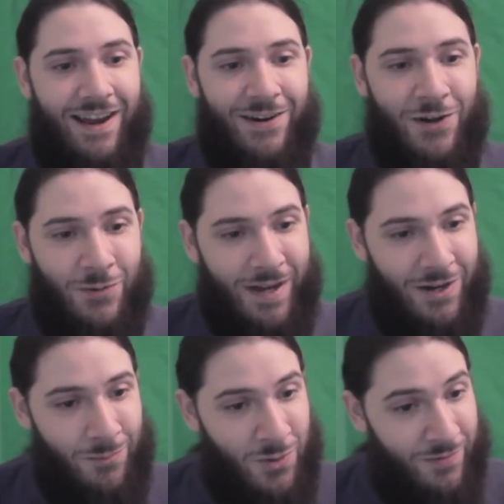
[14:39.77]
I don't know
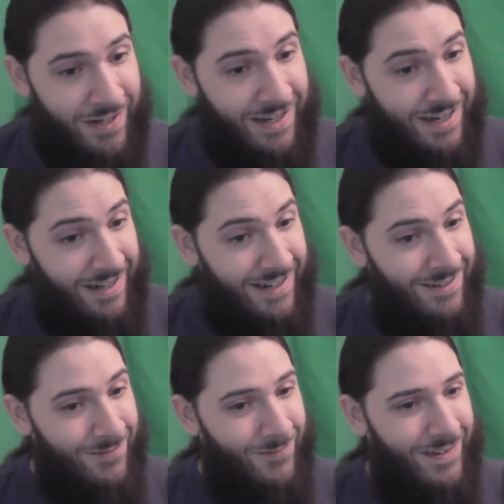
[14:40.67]
about moving in.
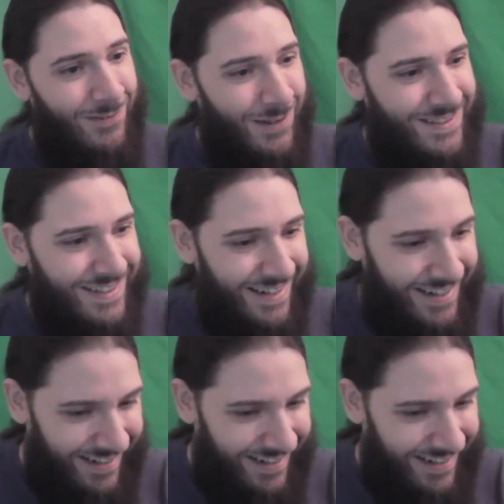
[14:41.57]
We'll see.